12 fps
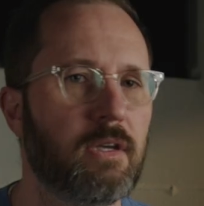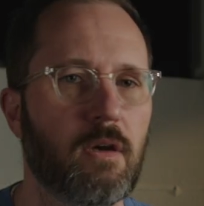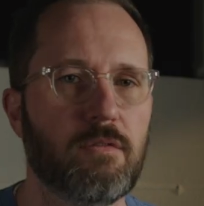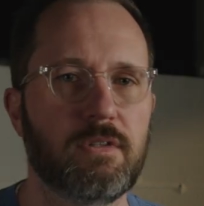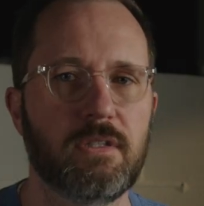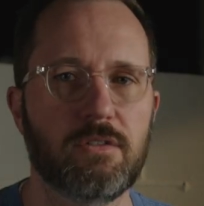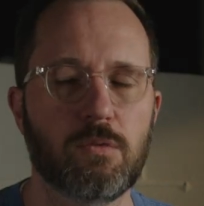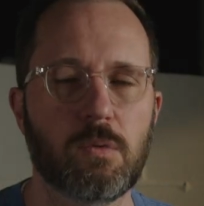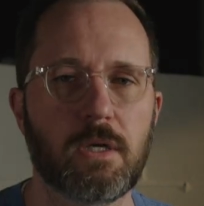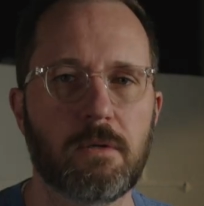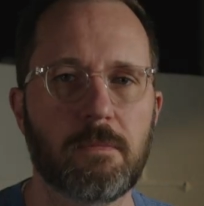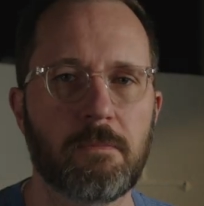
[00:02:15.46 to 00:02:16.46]
Kelvin as
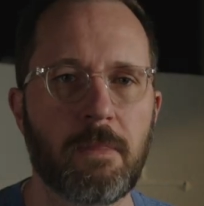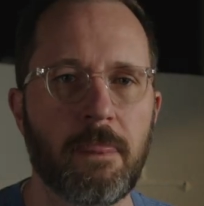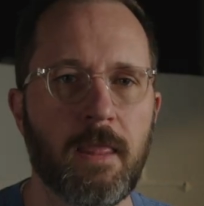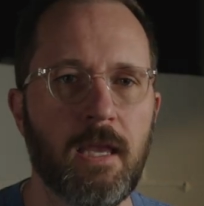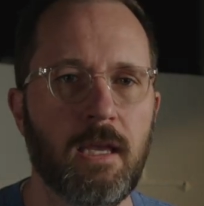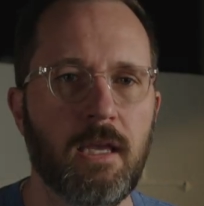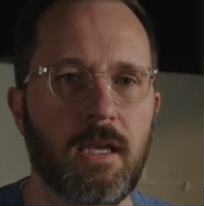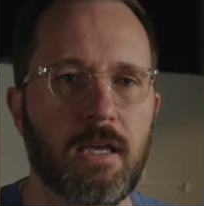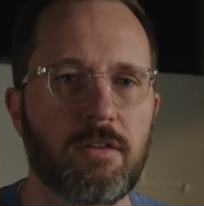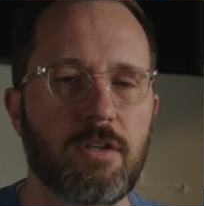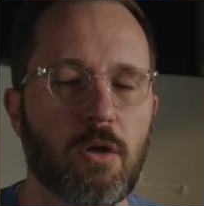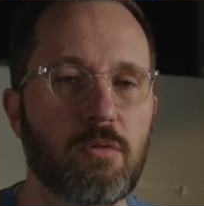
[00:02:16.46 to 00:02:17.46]
well.
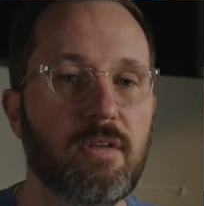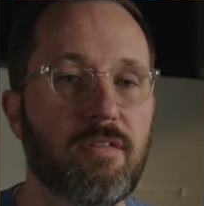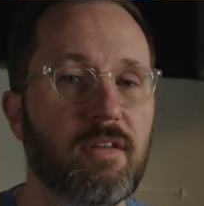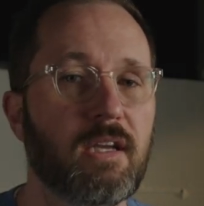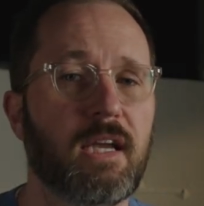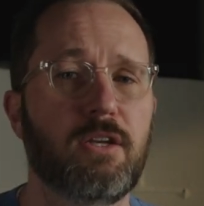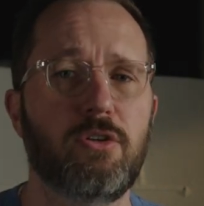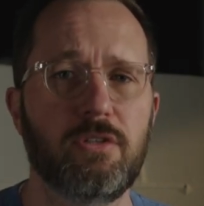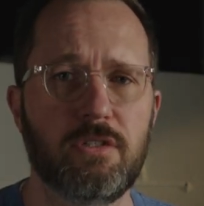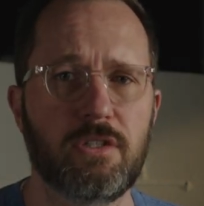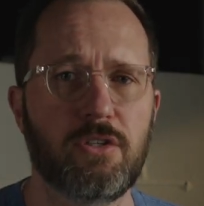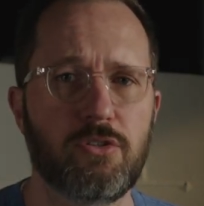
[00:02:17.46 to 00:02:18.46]
The only thing I
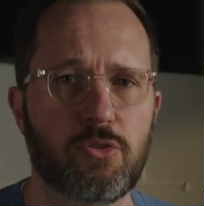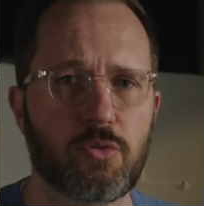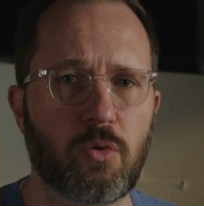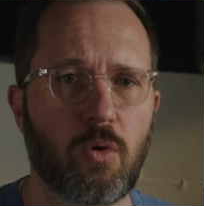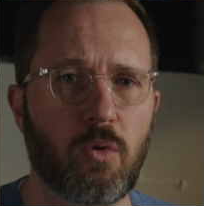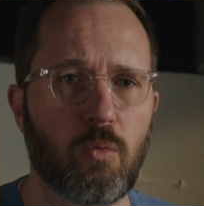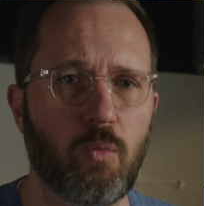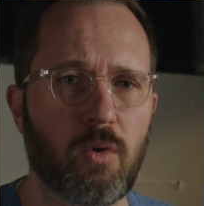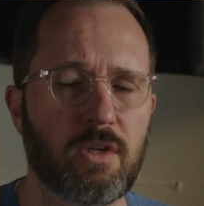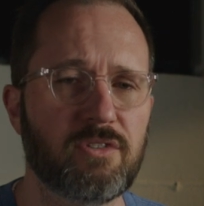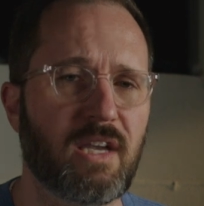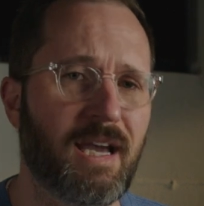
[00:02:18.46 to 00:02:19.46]
couldn't control
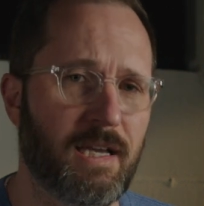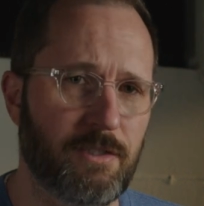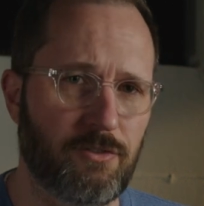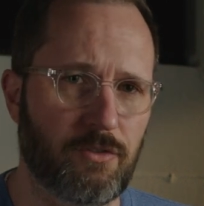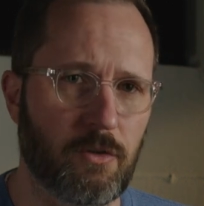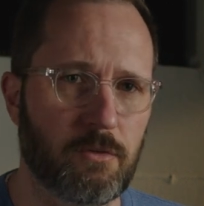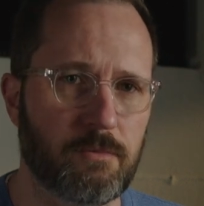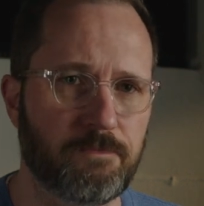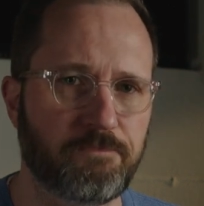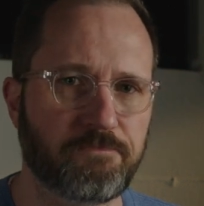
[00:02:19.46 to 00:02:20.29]
was ISO.